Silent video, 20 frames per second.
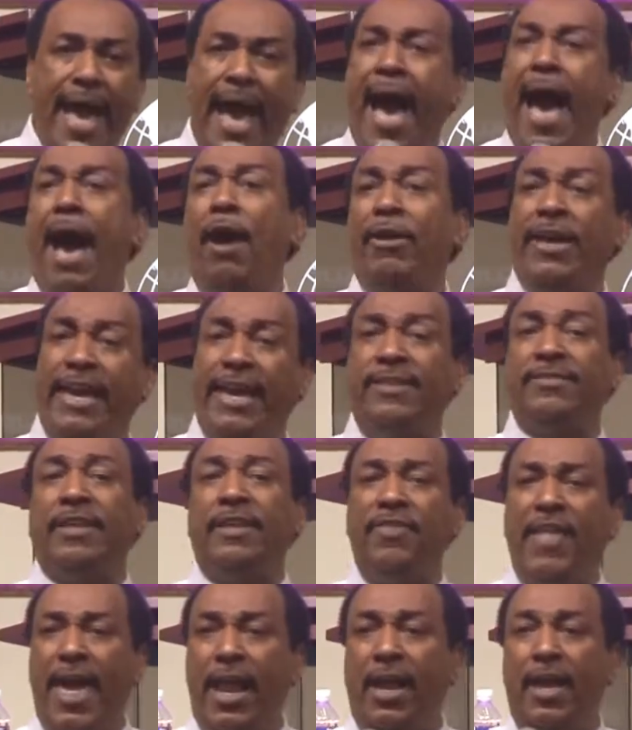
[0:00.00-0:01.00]
How is
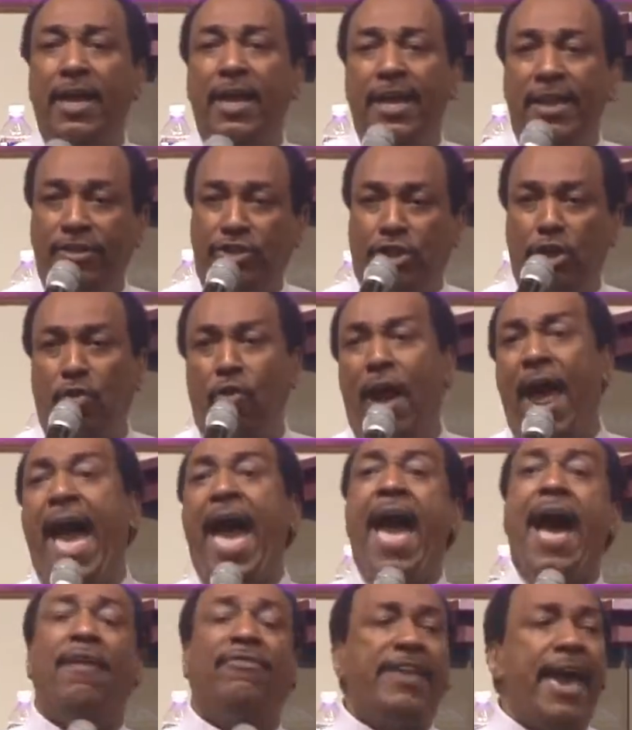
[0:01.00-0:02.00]
it that a
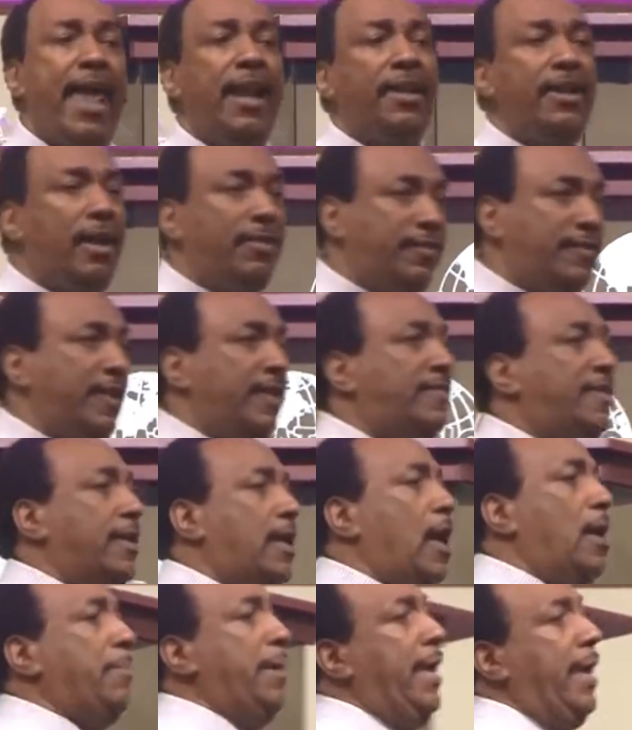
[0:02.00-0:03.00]
giraffe got enough sense
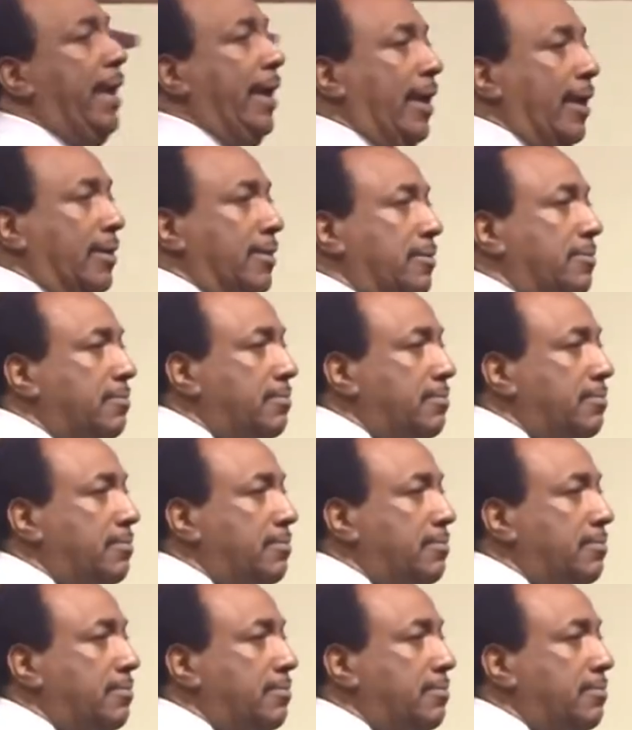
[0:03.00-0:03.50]
to come in